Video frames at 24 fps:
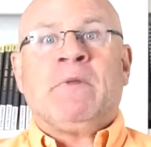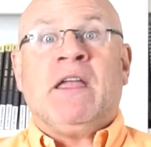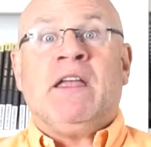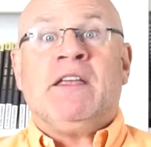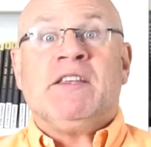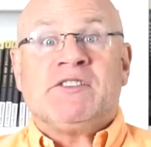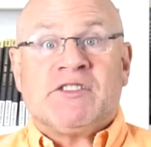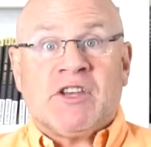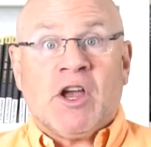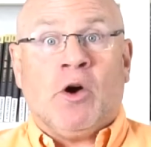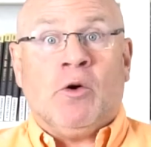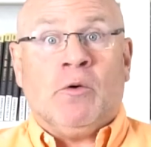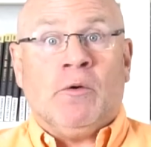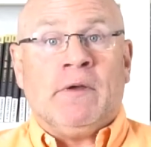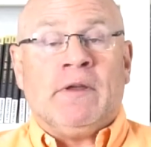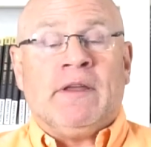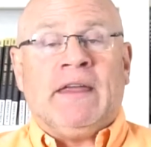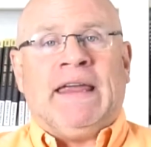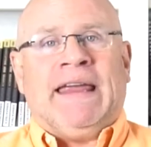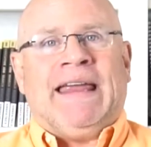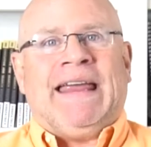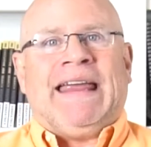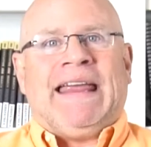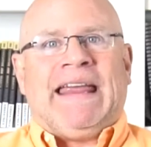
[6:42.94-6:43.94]
So
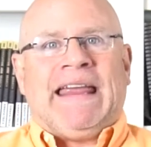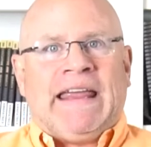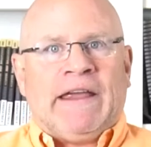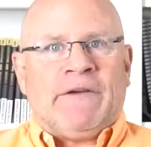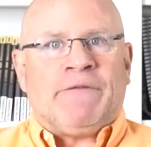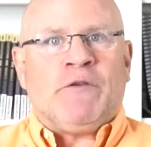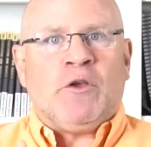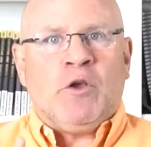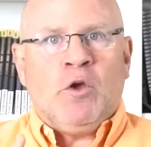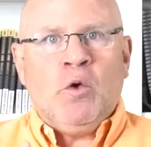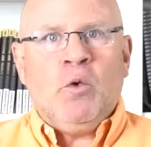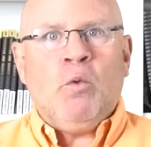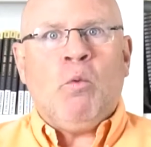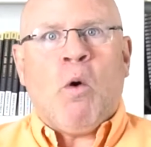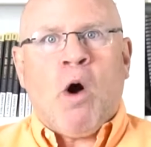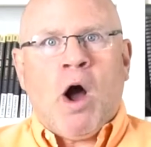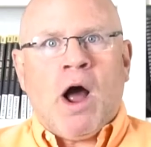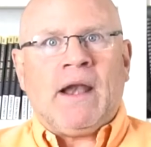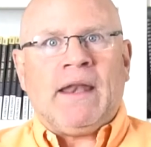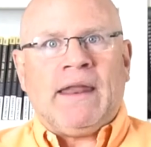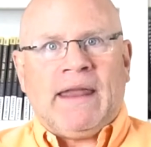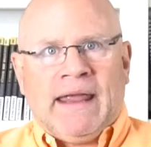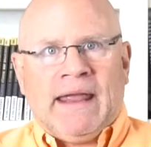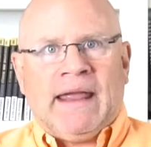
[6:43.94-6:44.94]
if you
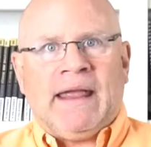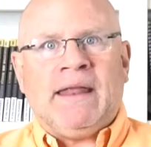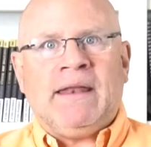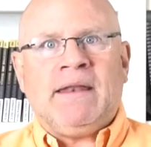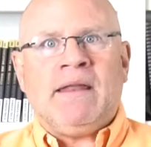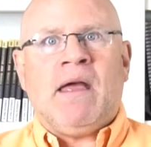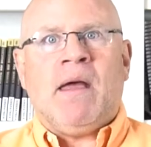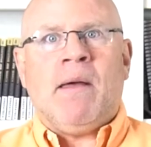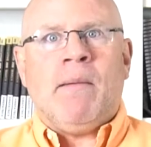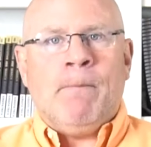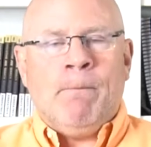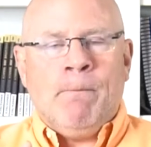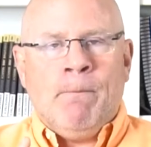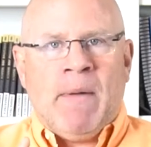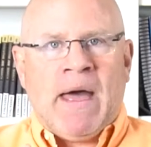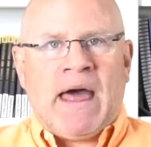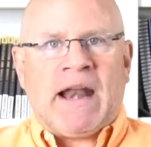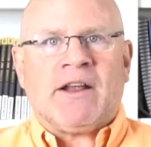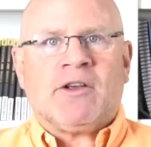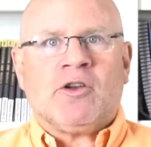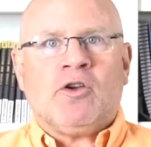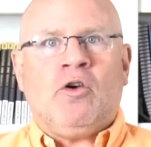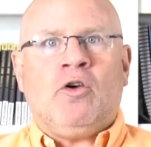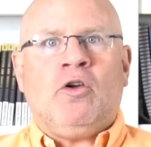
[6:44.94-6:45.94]
want in
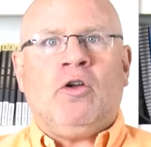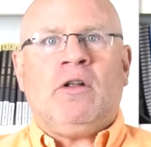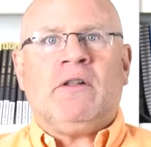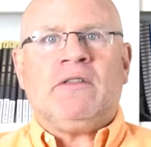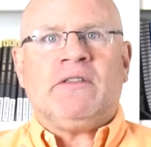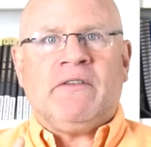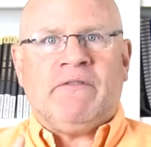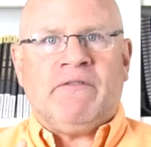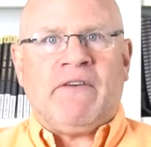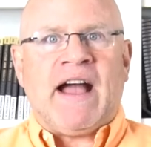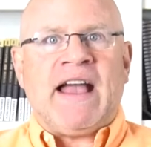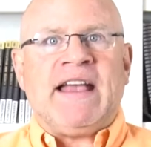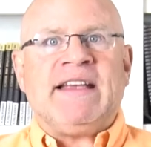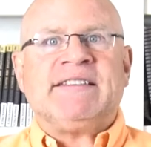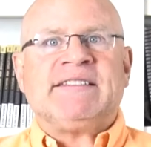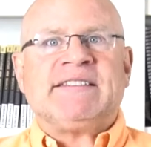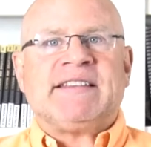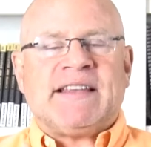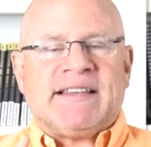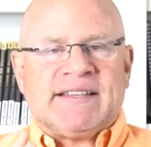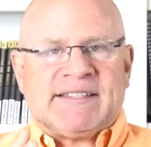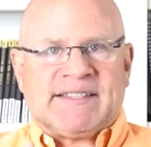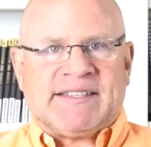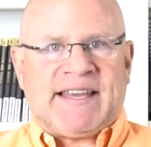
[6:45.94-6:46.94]
medical
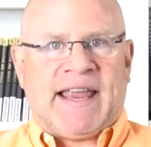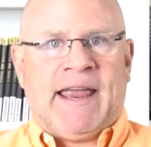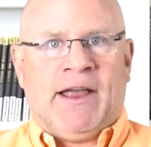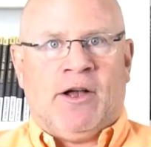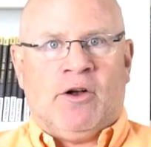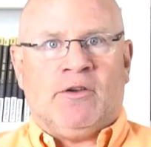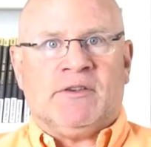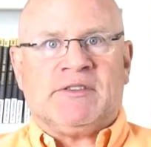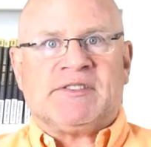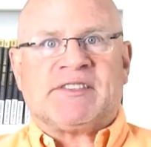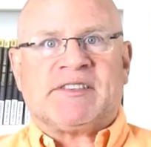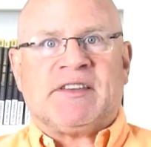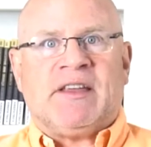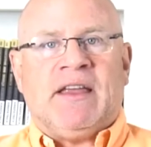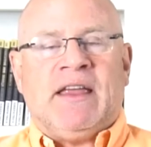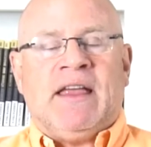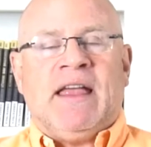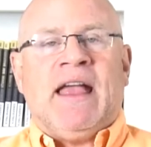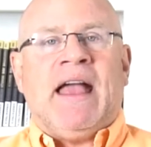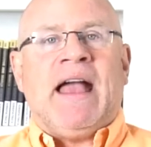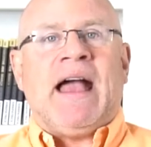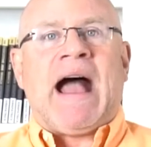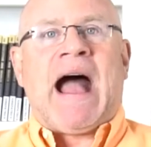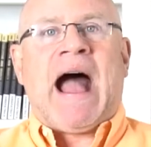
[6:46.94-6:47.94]
device sales,
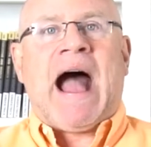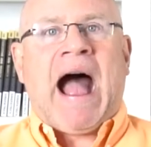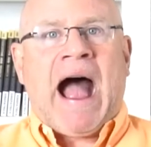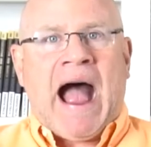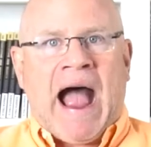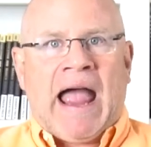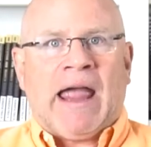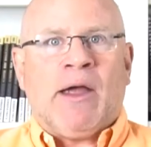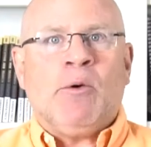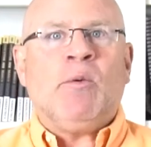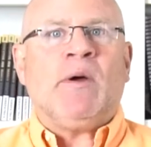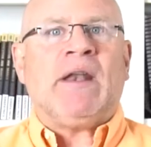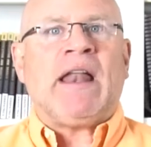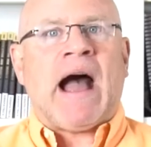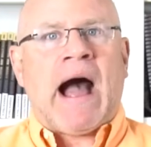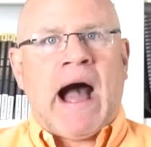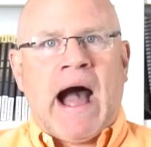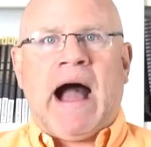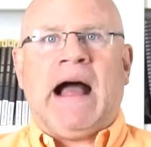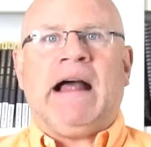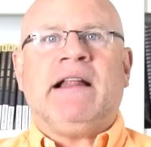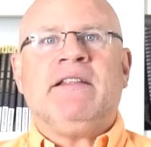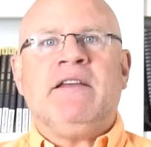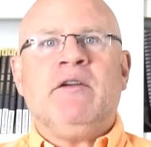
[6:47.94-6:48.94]
I would
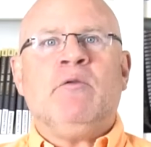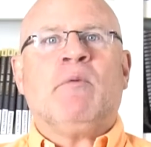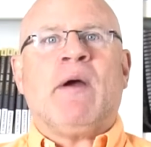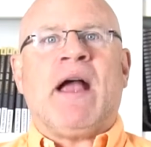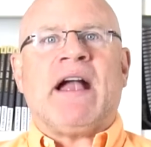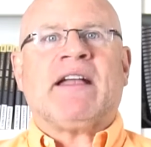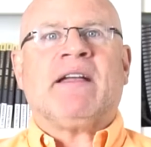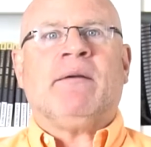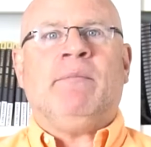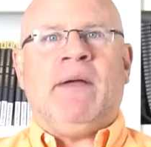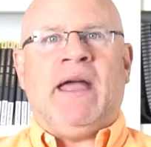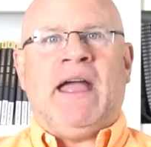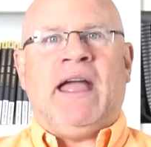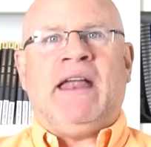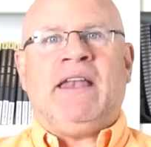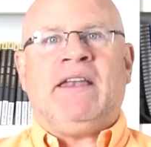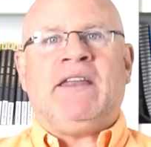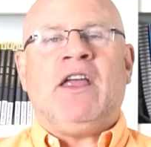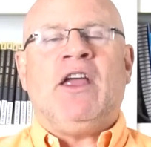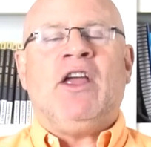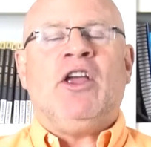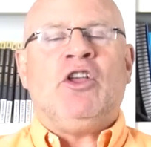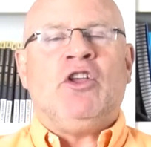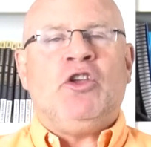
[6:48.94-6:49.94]
highly
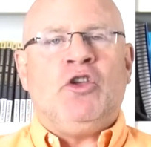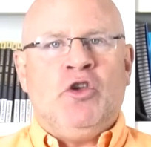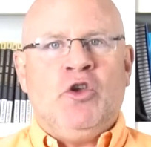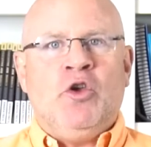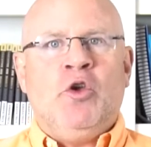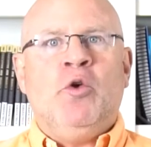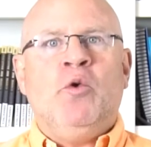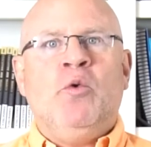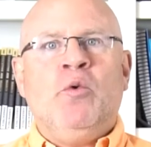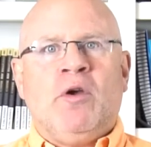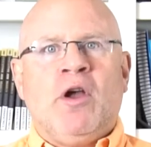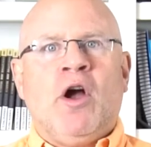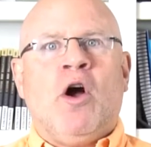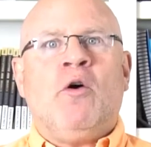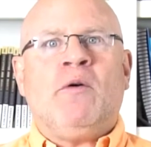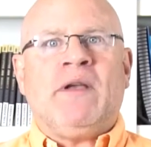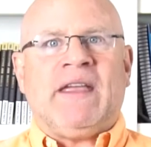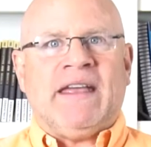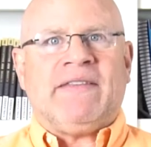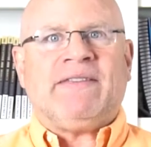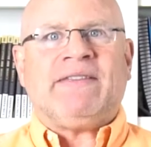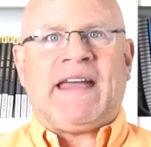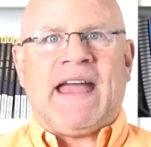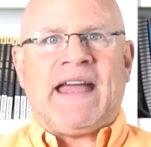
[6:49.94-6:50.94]
recommend you go
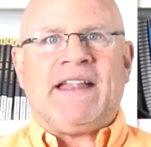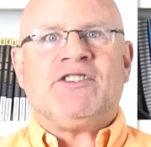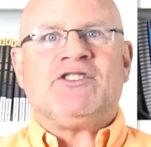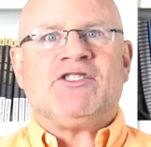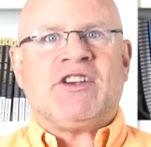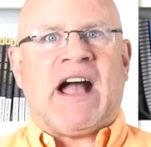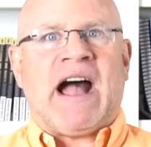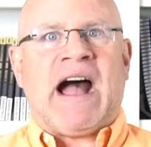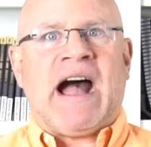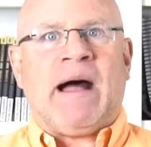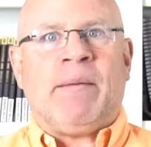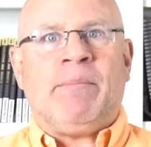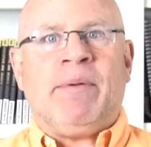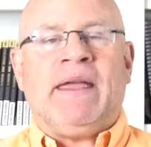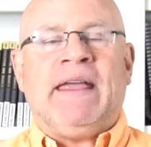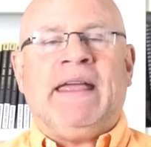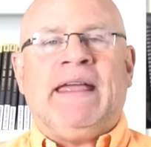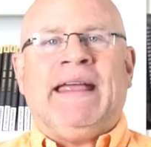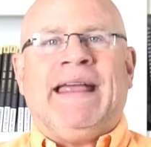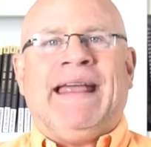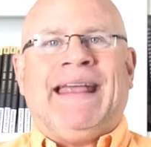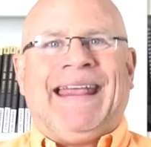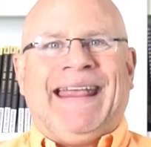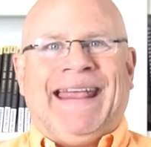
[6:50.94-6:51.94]
get that job
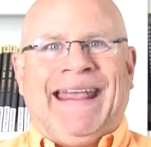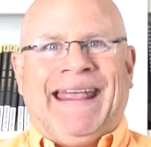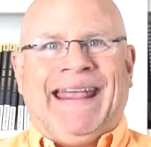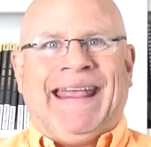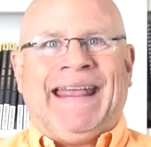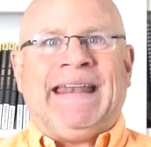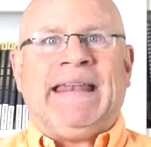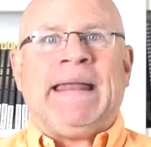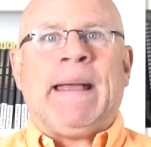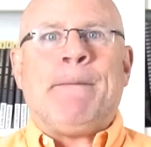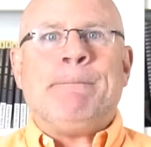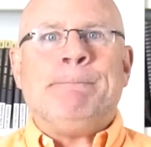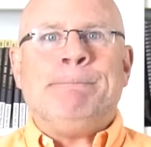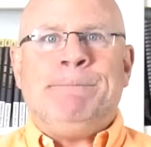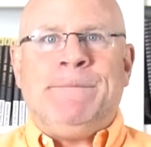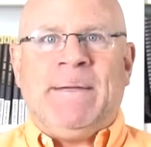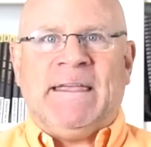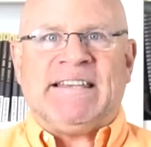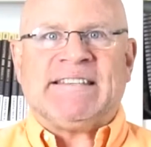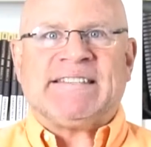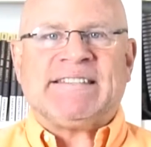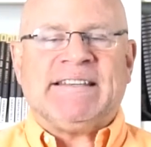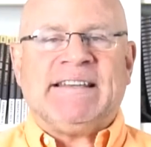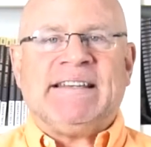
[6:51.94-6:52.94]
in
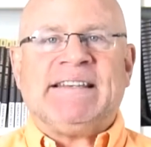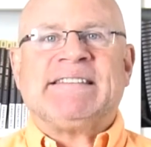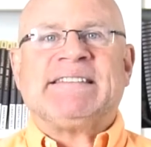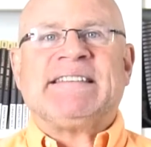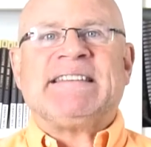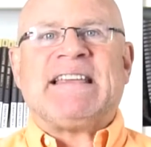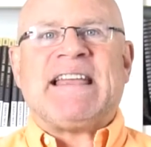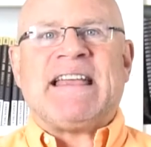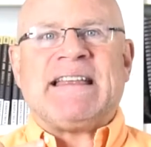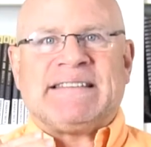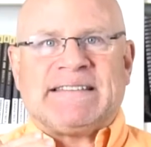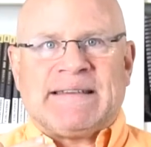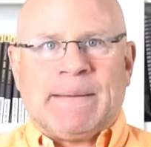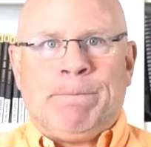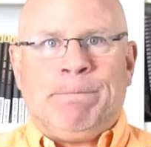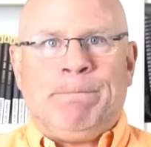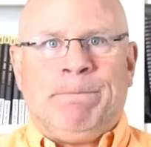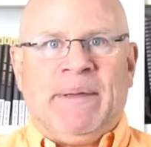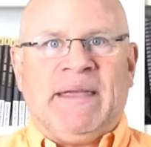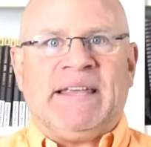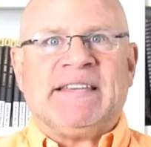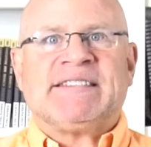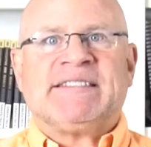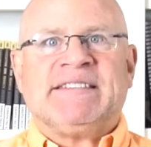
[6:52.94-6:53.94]
business to
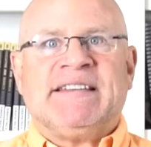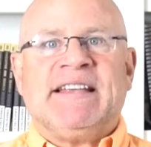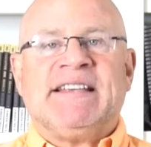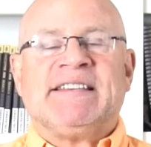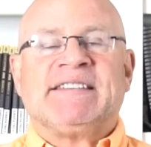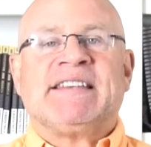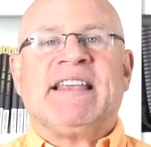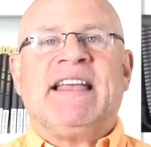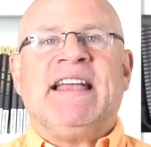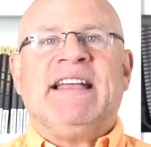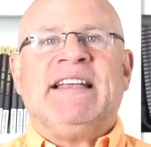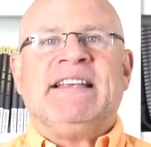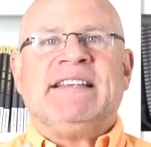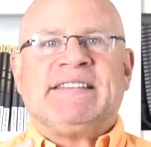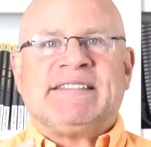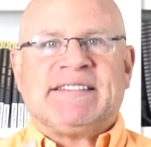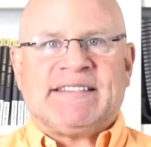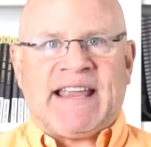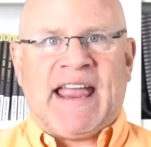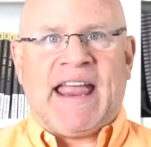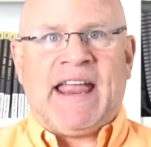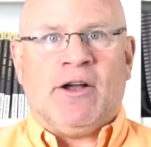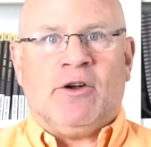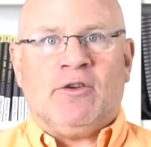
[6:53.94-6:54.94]
business
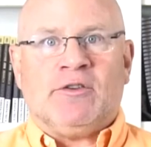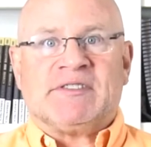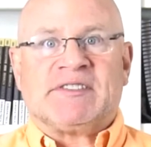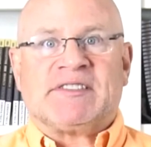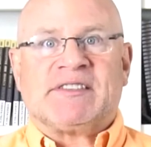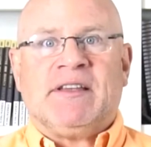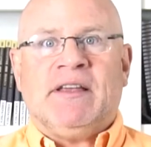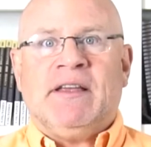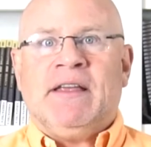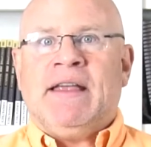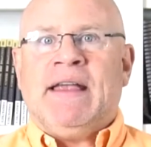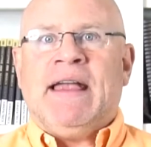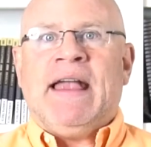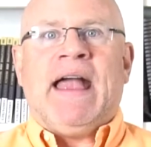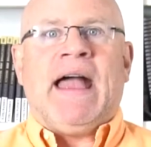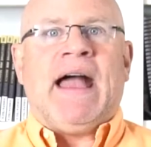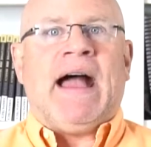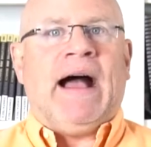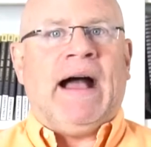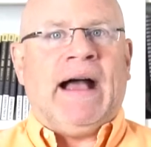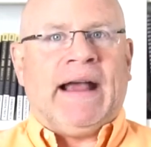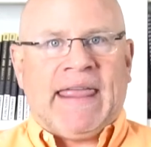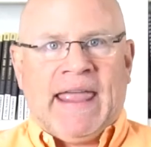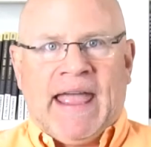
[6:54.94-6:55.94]
sales.
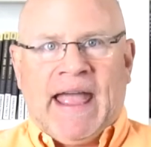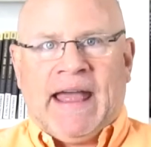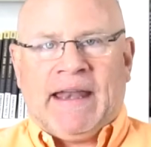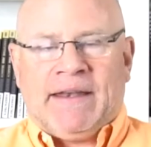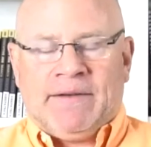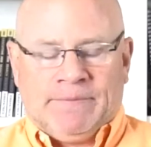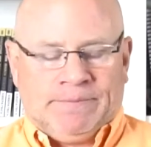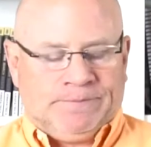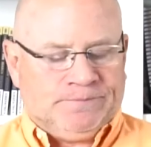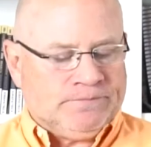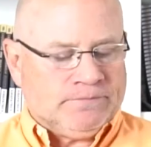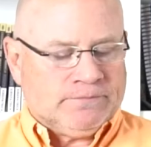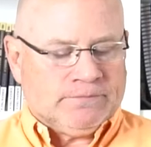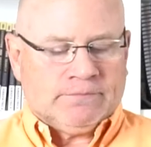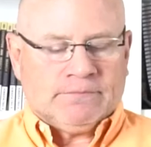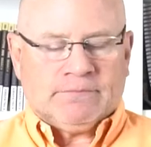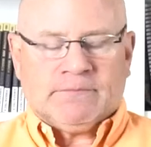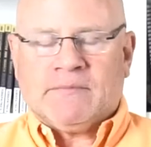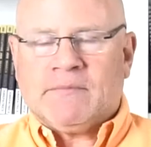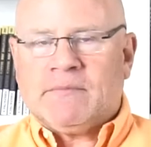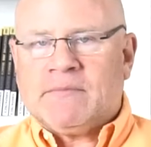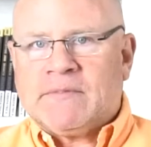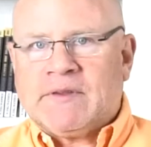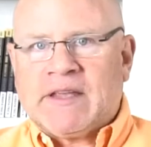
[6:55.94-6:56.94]
Again,
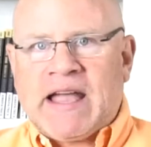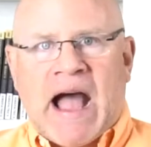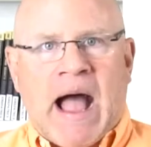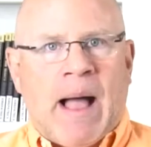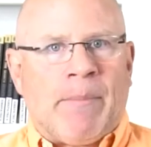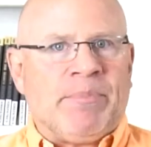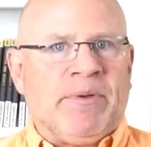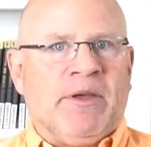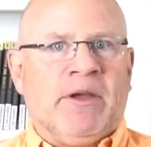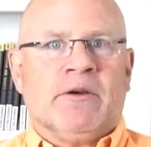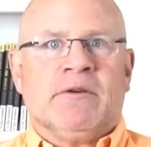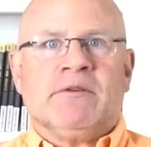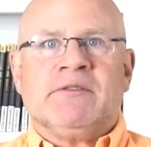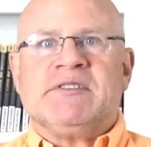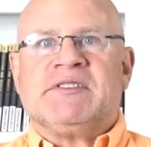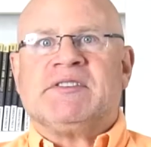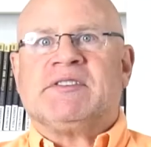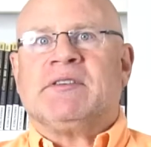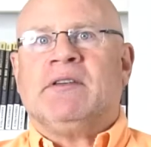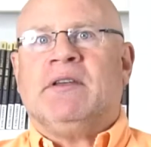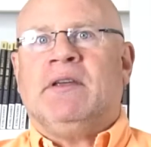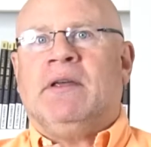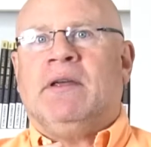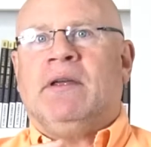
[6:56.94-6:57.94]

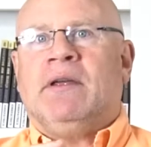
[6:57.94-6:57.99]
copiers,